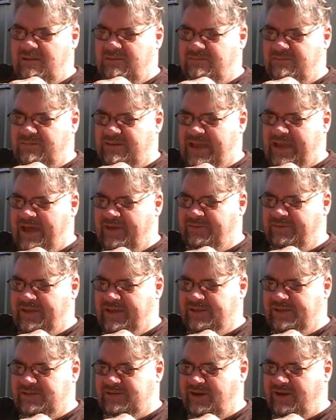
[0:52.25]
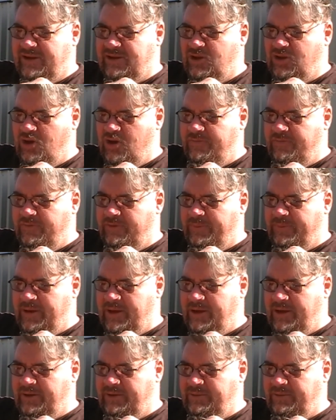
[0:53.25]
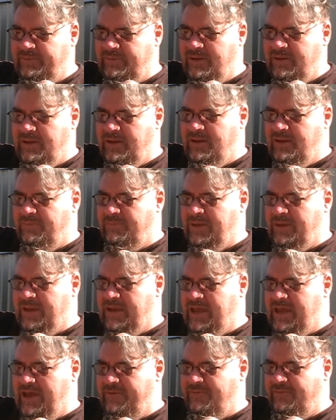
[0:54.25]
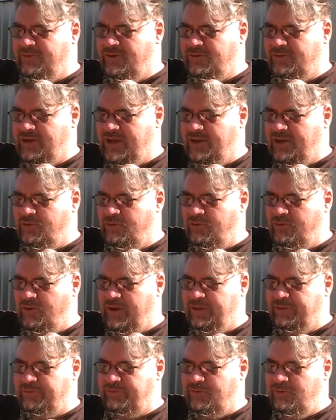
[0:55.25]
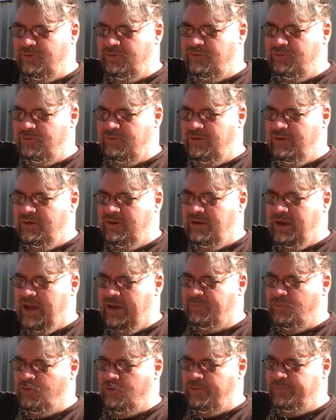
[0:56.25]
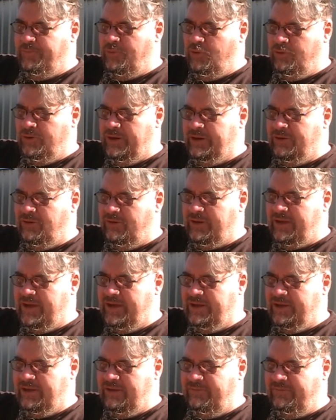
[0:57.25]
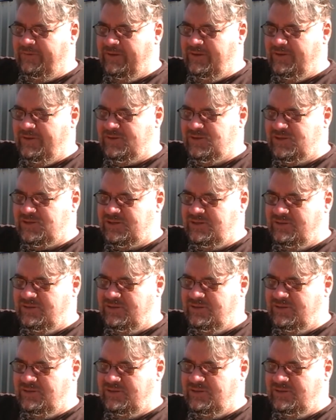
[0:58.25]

down the inside curve of the banana, being careful not to cut all the way through, and more importantly not cutting your fingers.